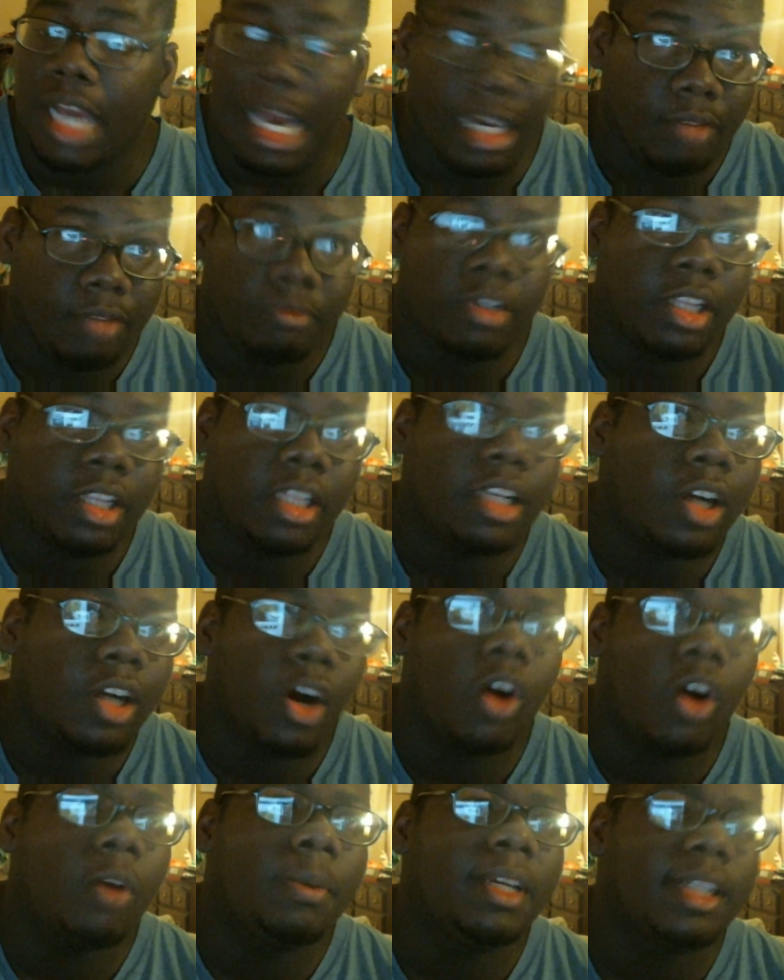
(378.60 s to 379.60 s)
I really
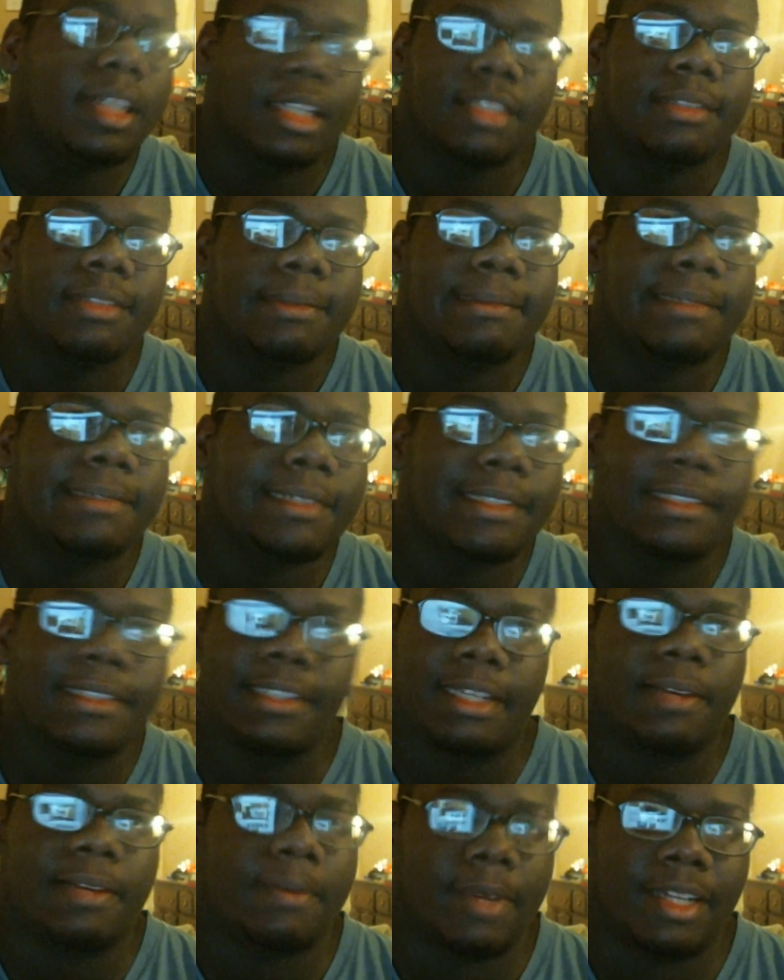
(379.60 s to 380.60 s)
hope he doesn't do this
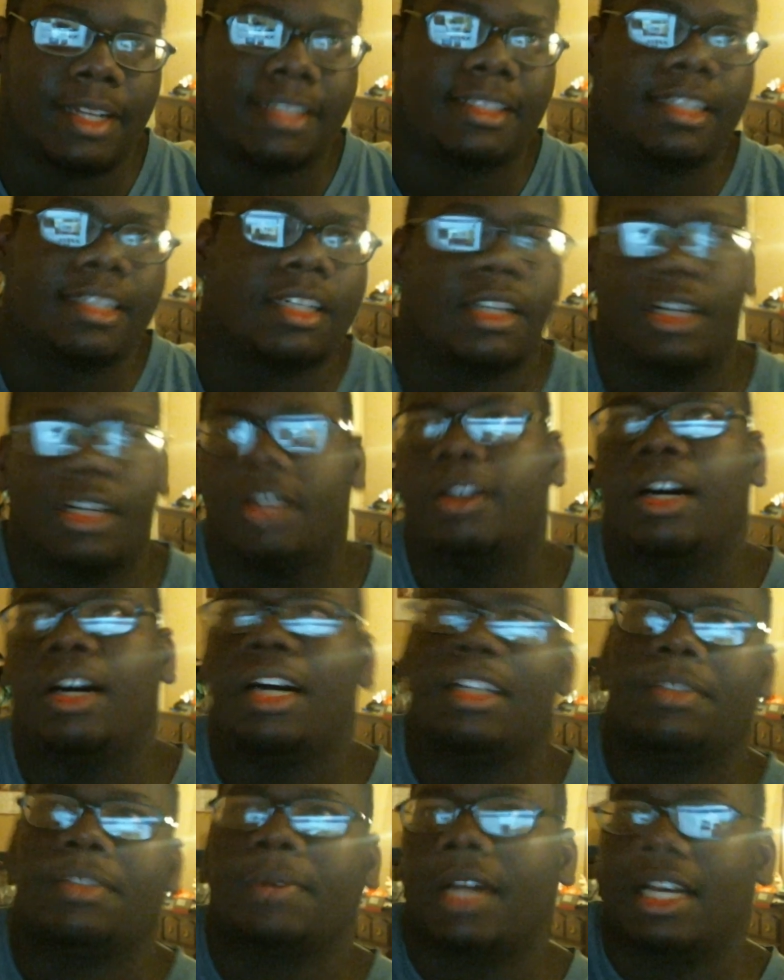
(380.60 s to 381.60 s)
shit where it's like, oh,
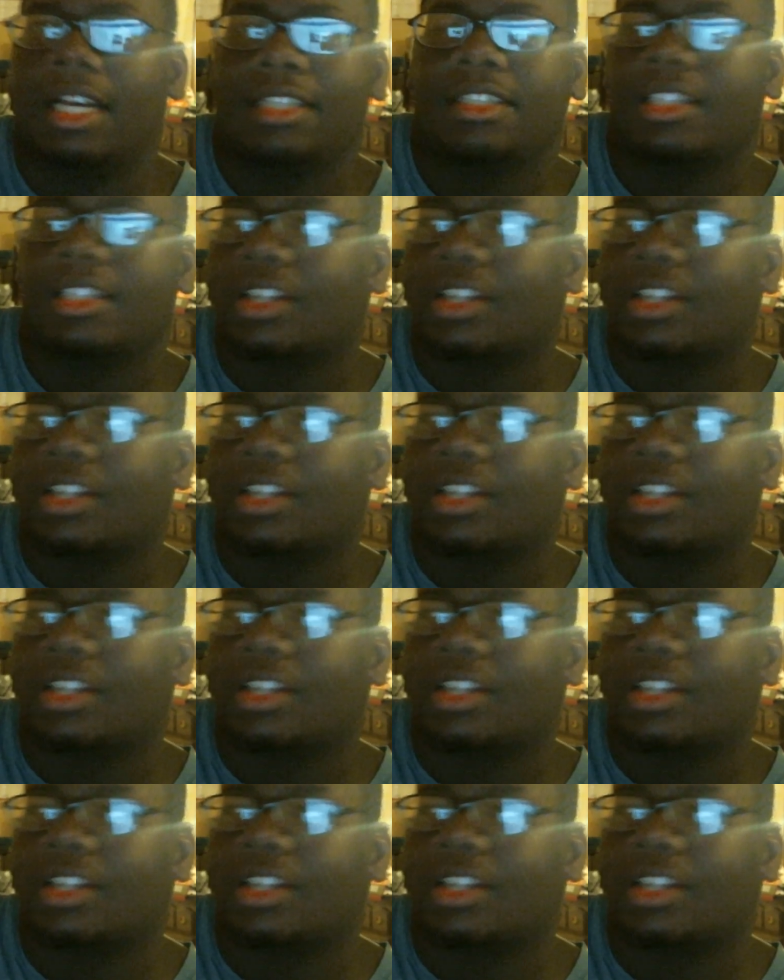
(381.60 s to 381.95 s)
Oshawott has